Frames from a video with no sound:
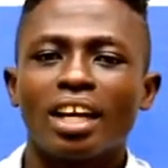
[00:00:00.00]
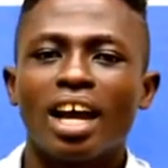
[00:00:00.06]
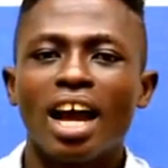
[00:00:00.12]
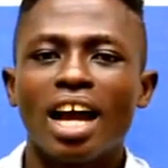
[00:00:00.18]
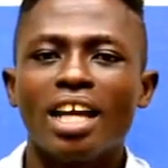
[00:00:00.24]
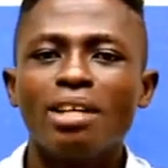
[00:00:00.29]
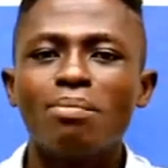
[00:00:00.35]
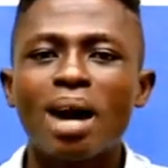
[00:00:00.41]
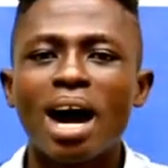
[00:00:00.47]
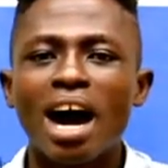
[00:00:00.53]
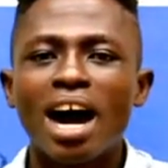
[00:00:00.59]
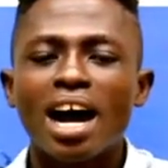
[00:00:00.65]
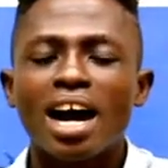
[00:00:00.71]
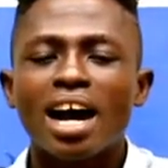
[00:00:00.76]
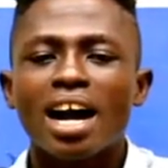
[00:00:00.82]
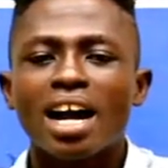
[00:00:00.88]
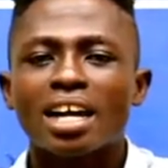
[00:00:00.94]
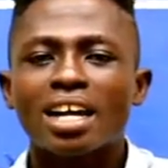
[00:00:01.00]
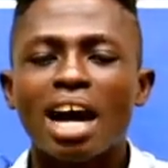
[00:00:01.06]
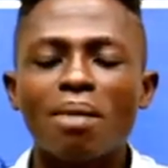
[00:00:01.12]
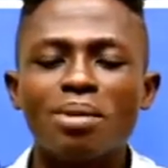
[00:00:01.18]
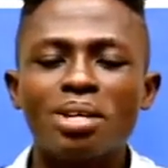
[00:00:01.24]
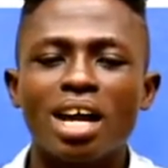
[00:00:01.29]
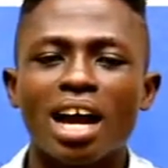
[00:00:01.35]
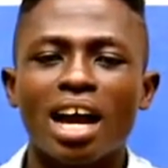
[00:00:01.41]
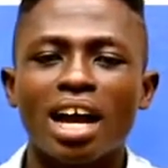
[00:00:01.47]
you man come
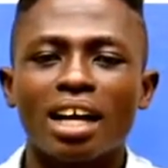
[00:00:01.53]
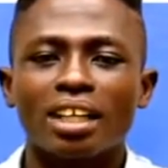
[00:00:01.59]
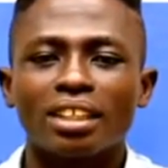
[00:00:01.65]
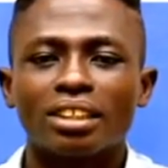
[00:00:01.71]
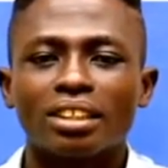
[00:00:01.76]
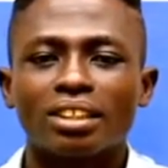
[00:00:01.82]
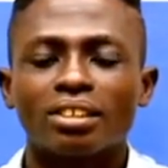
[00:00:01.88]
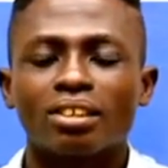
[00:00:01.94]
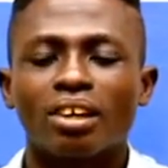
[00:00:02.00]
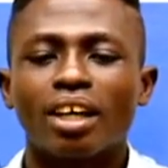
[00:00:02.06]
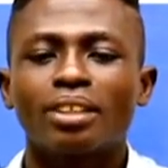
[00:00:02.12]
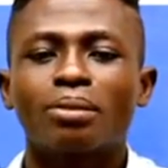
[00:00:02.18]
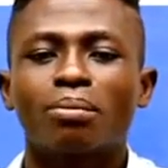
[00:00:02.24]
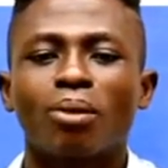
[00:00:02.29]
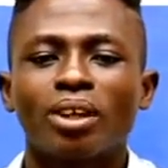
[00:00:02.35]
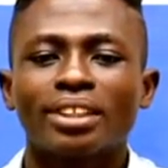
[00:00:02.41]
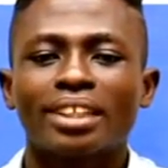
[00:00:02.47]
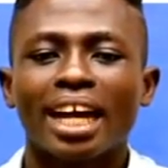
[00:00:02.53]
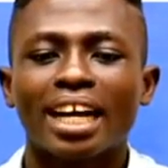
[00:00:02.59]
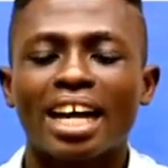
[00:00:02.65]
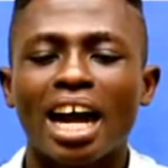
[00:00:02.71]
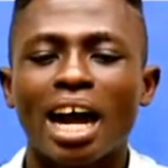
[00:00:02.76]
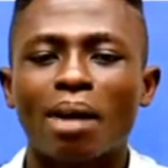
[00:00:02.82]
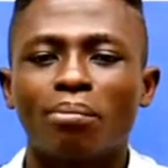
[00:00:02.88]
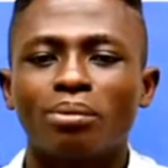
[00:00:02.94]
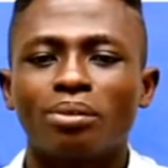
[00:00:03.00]
here as the boss I
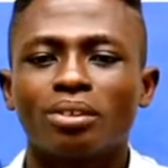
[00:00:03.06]
come